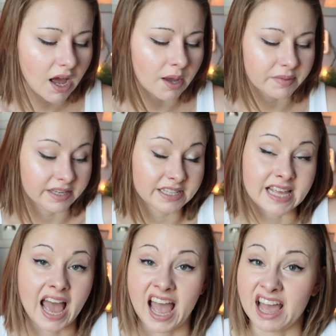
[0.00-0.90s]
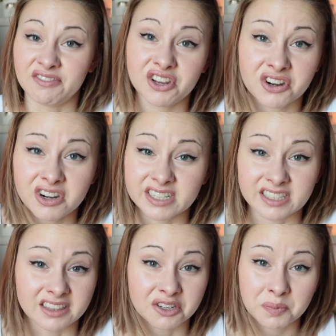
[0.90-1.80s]
It is heavier, it's
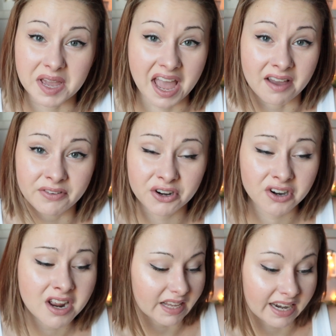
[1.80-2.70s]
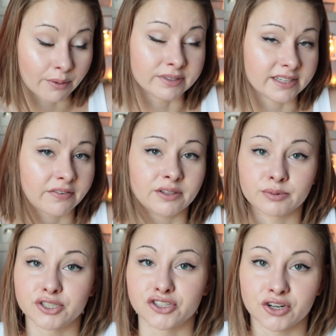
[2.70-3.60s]
a little bit heavier, and I would definitely
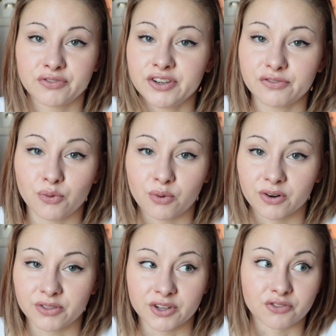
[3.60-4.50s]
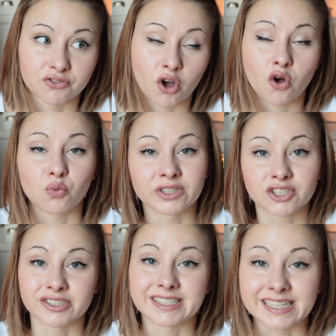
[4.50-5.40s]
reserve it for the fall,
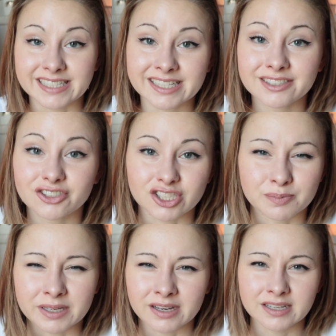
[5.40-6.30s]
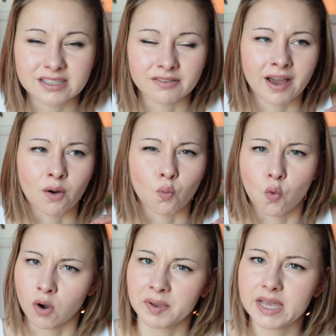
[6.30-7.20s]
winter seasons just because of how
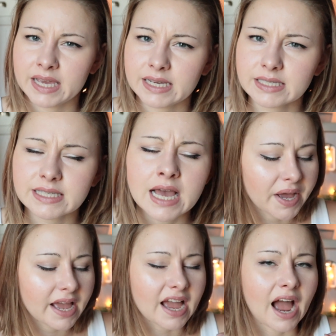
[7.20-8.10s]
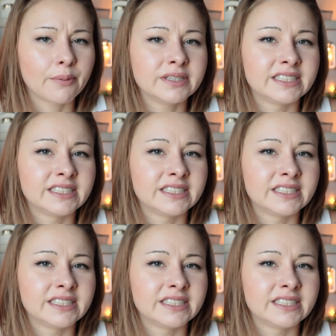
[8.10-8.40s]
warm it is, but I